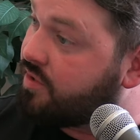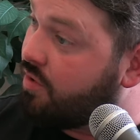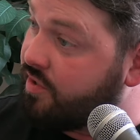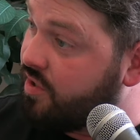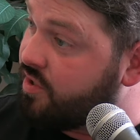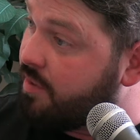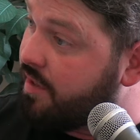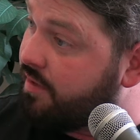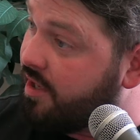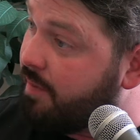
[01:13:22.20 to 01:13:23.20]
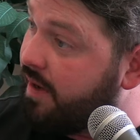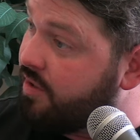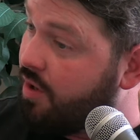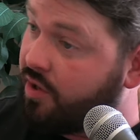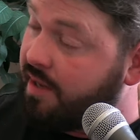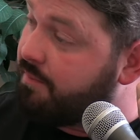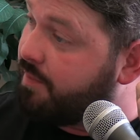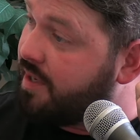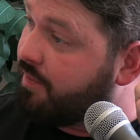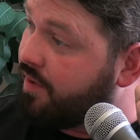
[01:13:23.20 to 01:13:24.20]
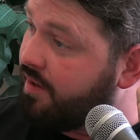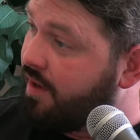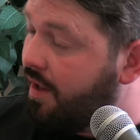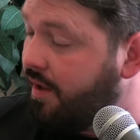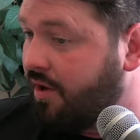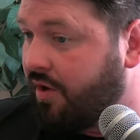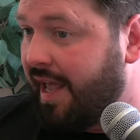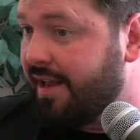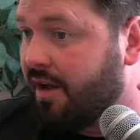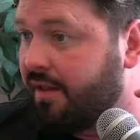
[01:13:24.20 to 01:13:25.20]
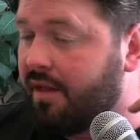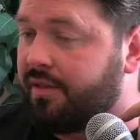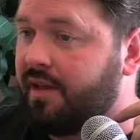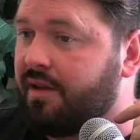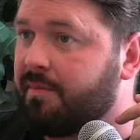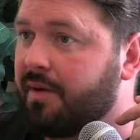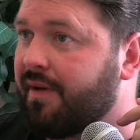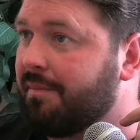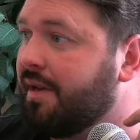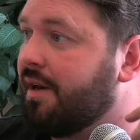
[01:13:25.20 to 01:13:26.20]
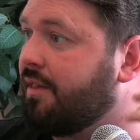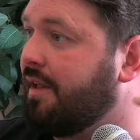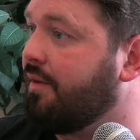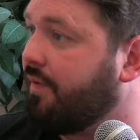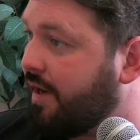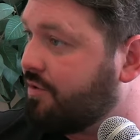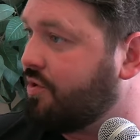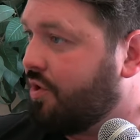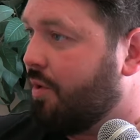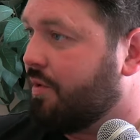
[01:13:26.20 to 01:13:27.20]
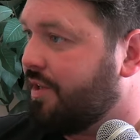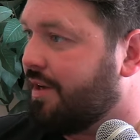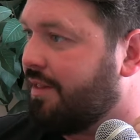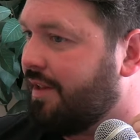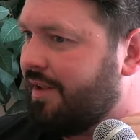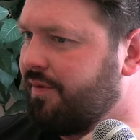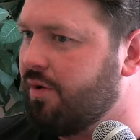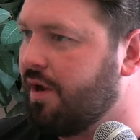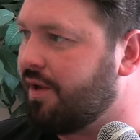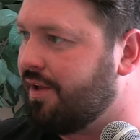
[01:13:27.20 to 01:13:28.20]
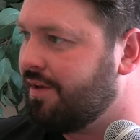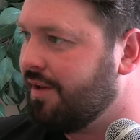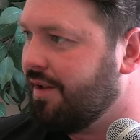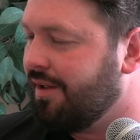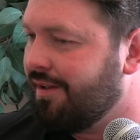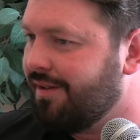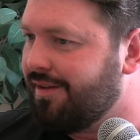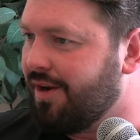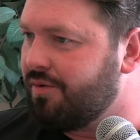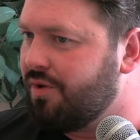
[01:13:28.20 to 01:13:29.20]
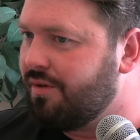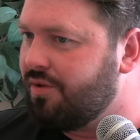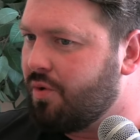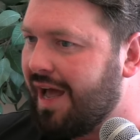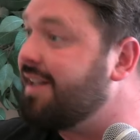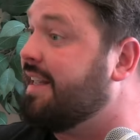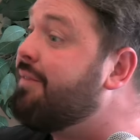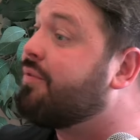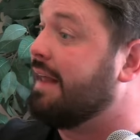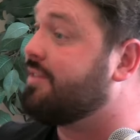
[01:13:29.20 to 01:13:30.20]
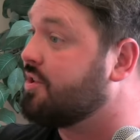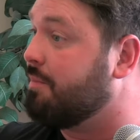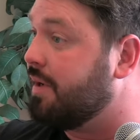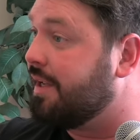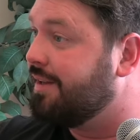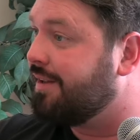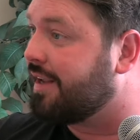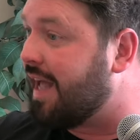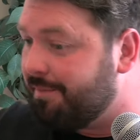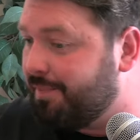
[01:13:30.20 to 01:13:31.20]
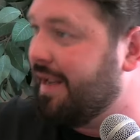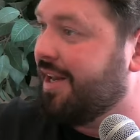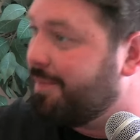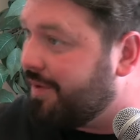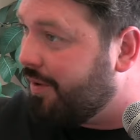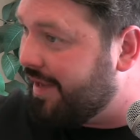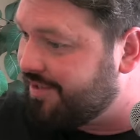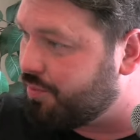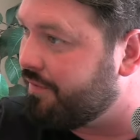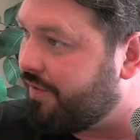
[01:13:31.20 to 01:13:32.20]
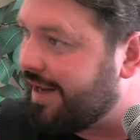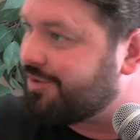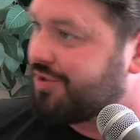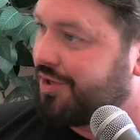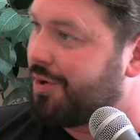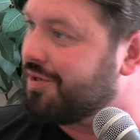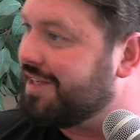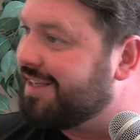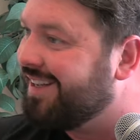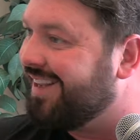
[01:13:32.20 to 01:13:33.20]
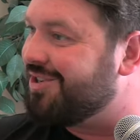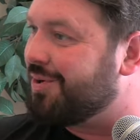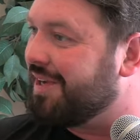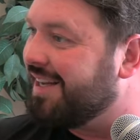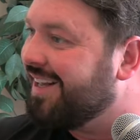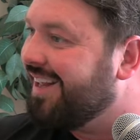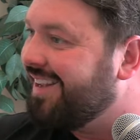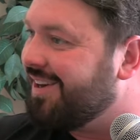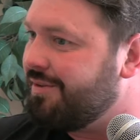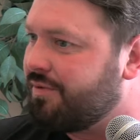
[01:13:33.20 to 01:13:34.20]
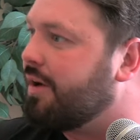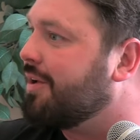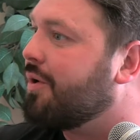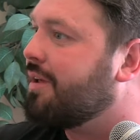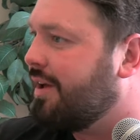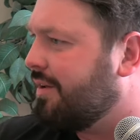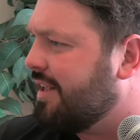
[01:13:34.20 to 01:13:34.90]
It's crazy, isn't it, when you yeah. think about it and you look at people and, you know, again, I, I think of my family and I think of financial security and I think if only I could, you know, you can't give that to somebody. Yeah. I can't pick it up and go, here's one financial security, enjoy it. You know, you've kind of got it.